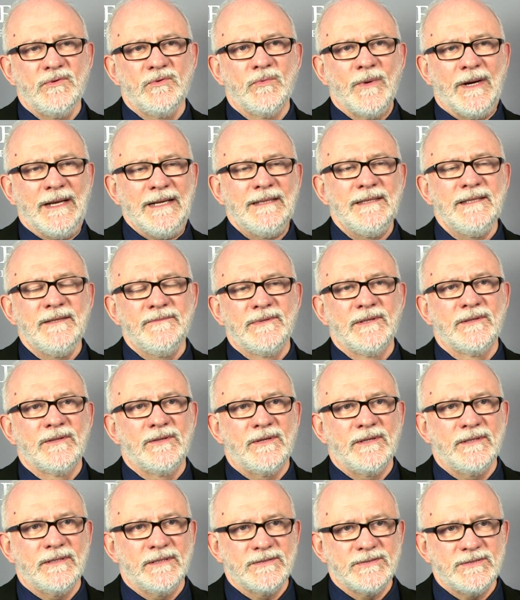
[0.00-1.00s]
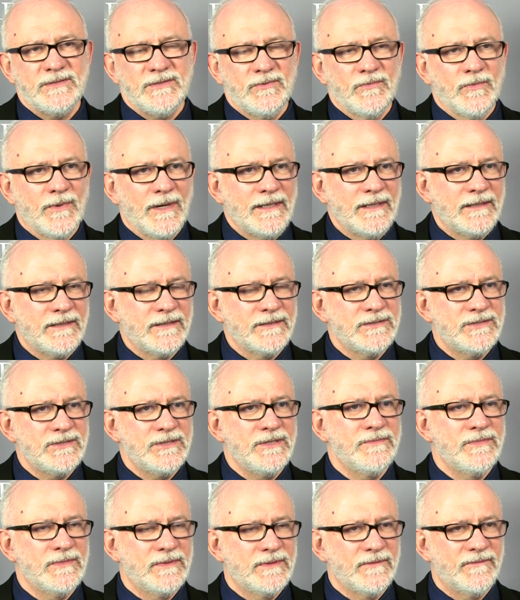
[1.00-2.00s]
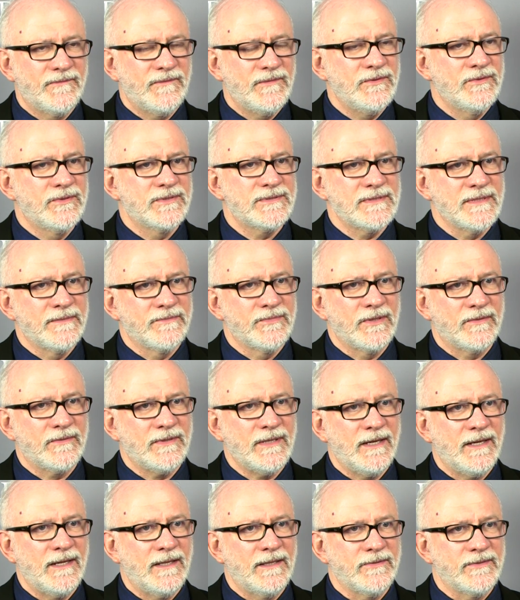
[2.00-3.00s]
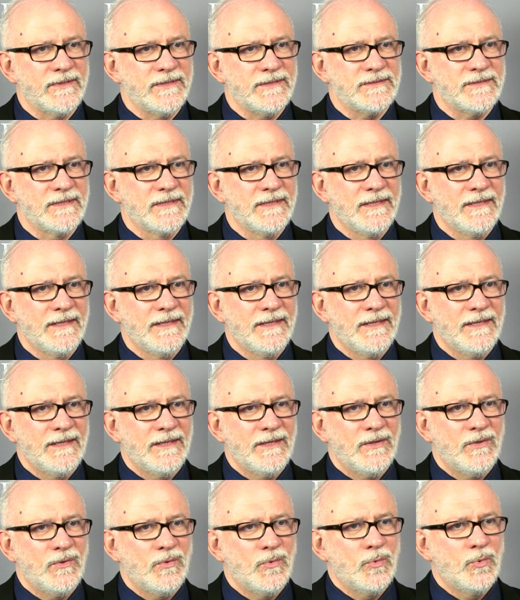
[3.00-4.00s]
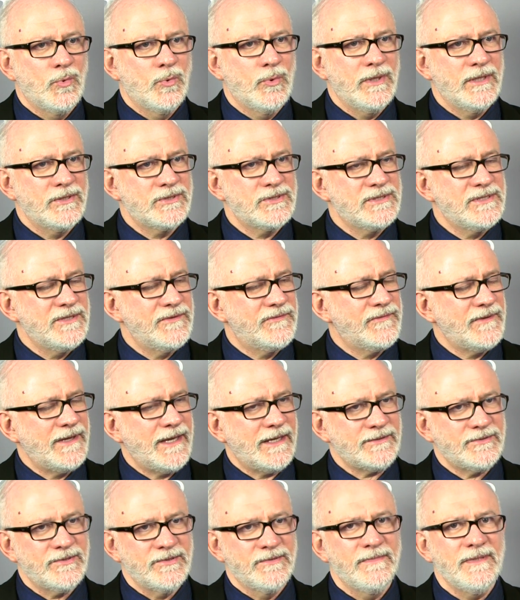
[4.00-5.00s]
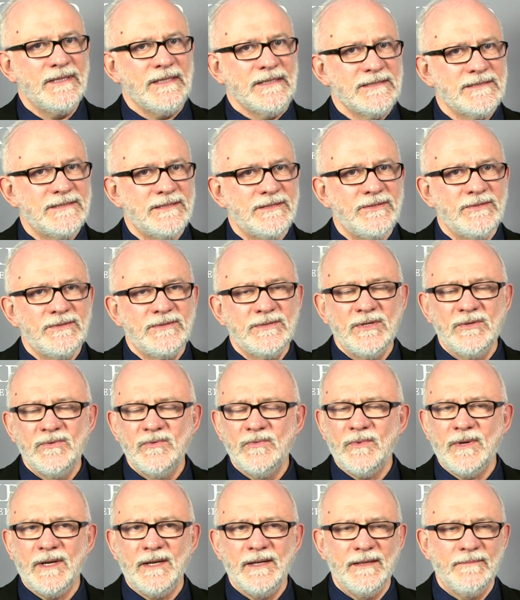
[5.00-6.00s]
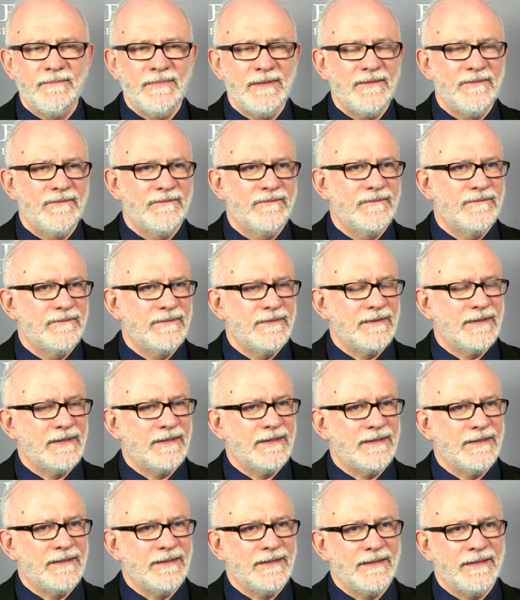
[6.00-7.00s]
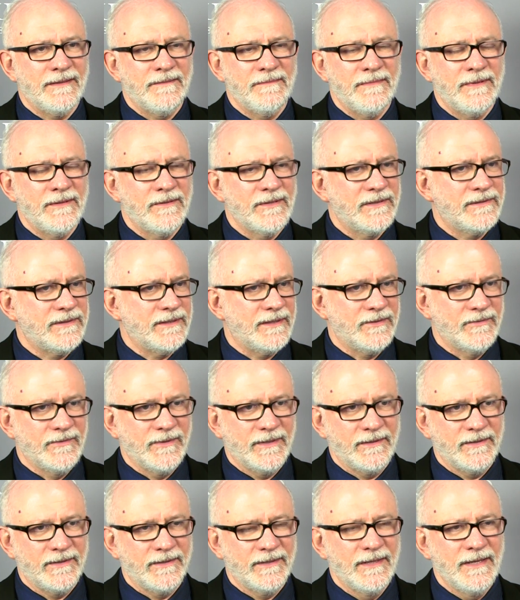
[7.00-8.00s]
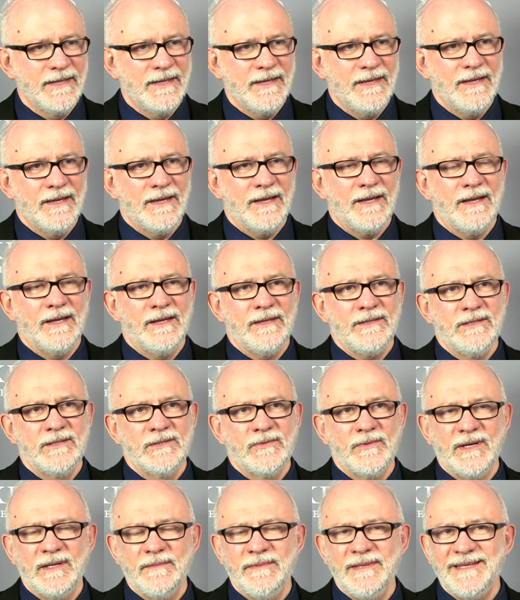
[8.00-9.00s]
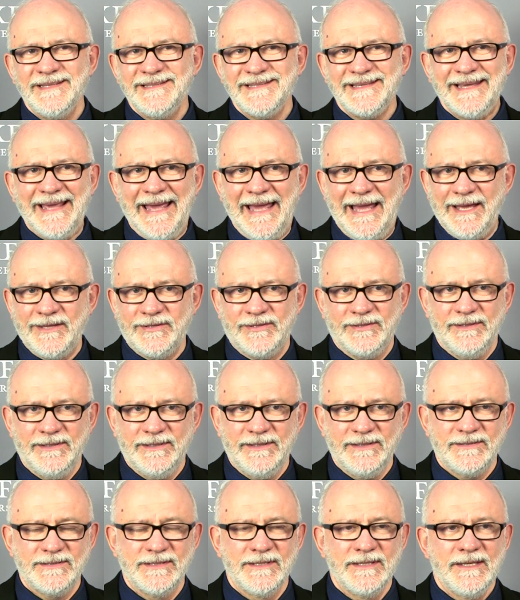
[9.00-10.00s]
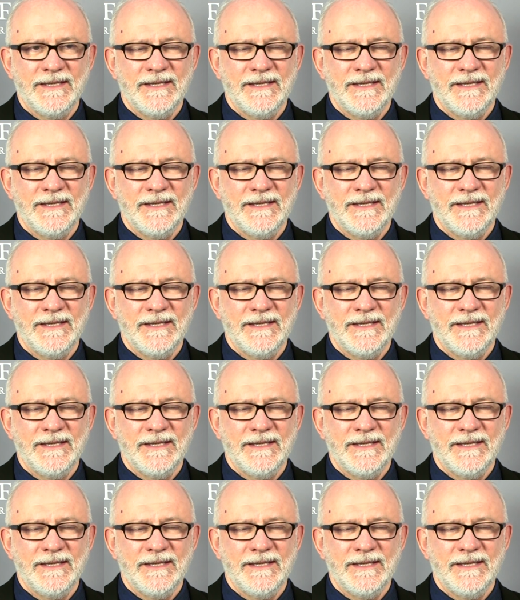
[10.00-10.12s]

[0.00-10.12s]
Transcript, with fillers: you want to live the longest, you want to consume the fewest number of calories, which de facto means that you don't want to be uh, a marathon runner. Uh, you don't want to be a decathlete.